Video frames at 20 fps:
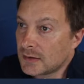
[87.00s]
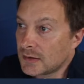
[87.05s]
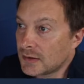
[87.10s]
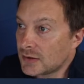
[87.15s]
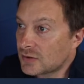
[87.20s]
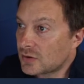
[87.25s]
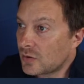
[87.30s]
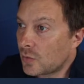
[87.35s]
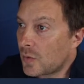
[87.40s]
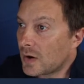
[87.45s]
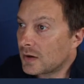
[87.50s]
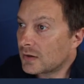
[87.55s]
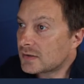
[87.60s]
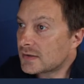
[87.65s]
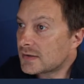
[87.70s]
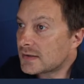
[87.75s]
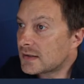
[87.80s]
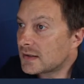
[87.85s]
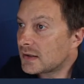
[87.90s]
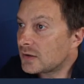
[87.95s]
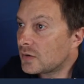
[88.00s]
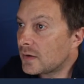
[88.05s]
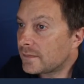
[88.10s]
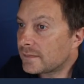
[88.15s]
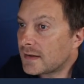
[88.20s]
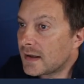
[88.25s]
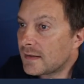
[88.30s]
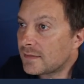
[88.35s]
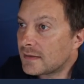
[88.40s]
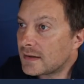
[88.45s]
So once you
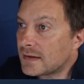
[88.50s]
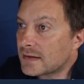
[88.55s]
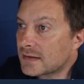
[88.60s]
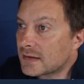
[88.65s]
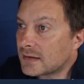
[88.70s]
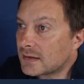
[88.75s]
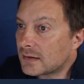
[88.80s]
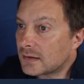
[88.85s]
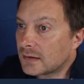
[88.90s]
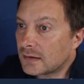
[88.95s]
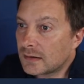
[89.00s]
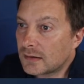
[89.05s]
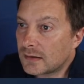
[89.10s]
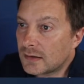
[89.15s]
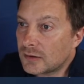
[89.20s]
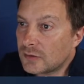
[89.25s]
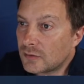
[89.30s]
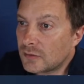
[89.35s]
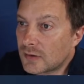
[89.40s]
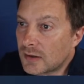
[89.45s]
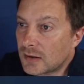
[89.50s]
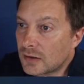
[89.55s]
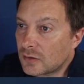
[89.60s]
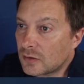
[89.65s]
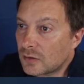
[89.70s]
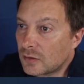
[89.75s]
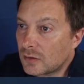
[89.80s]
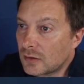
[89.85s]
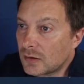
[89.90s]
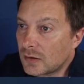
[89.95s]
have done this, you can
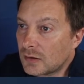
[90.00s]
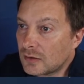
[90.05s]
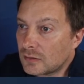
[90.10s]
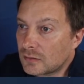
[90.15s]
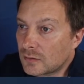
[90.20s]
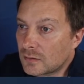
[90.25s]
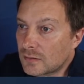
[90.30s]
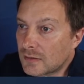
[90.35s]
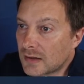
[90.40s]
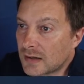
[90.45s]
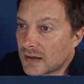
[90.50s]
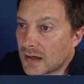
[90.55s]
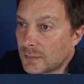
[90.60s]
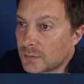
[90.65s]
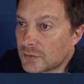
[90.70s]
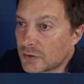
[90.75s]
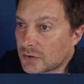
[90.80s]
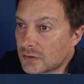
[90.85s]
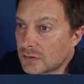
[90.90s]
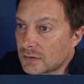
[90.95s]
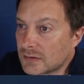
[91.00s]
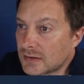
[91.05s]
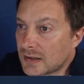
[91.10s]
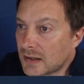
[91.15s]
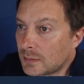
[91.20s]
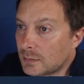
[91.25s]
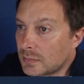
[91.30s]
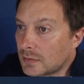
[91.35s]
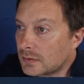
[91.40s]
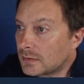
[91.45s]
go into the Capture
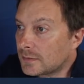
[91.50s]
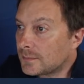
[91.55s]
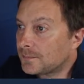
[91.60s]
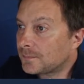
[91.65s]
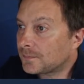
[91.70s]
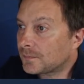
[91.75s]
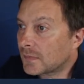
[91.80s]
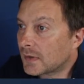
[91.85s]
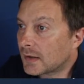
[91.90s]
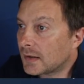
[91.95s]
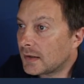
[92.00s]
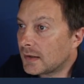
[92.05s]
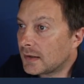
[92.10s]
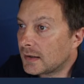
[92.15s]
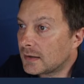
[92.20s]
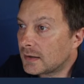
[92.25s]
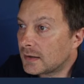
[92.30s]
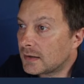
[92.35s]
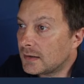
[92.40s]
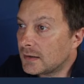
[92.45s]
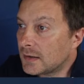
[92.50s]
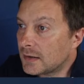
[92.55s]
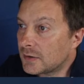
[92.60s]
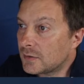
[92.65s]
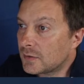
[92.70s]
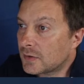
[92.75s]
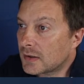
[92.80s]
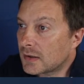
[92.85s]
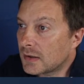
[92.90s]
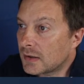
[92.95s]
tab, and here
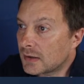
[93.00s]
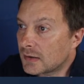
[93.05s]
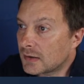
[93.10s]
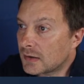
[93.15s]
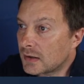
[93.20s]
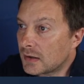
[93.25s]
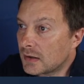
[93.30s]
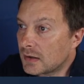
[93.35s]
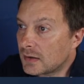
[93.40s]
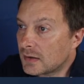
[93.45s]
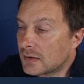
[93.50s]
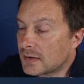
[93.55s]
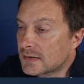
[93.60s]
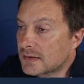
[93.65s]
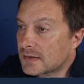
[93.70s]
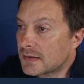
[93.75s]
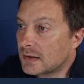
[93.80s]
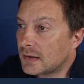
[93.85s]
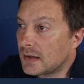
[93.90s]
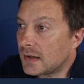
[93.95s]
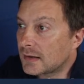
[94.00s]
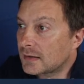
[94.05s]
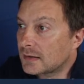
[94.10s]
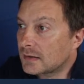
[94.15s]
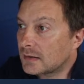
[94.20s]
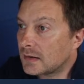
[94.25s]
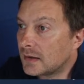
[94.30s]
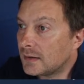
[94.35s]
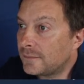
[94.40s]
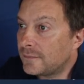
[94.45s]
you can select
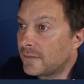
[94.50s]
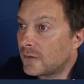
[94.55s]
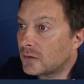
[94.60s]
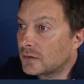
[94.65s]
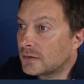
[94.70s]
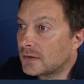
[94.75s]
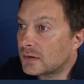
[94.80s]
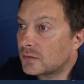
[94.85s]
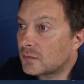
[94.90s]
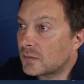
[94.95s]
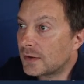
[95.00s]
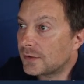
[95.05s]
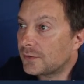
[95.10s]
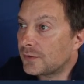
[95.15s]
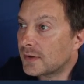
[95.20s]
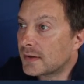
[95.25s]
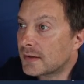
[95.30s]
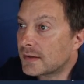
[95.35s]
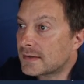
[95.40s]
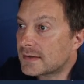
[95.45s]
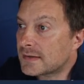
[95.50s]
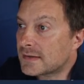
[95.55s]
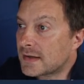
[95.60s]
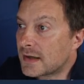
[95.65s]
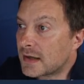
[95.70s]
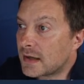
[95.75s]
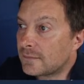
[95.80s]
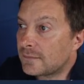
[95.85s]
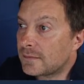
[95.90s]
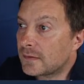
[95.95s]
a folder where you can
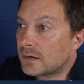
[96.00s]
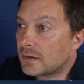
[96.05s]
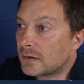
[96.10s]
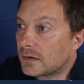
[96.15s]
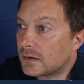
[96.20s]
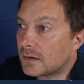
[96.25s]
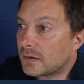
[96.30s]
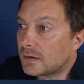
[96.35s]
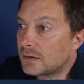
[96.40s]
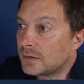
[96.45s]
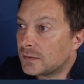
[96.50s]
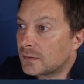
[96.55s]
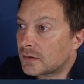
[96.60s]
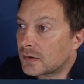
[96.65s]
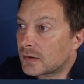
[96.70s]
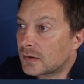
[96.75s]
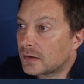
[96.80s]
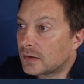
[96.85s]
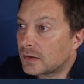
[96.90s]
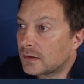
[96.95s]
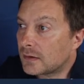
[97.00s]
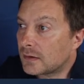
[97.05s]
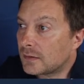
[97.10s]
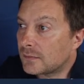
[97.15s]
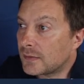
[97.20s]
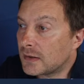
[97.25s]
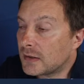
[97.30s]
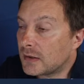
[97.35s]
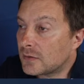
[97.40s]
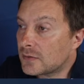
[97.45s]
save your
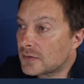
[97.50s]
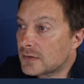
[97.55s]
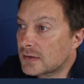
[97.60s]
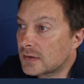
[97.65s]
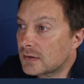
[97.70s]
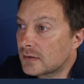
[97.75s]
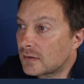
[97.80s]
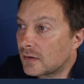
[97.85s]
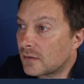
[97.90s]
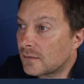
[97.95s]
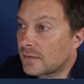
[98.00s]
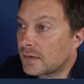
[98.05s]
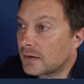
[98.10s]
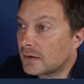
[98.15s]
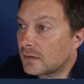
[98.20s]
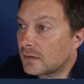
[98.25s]
videos of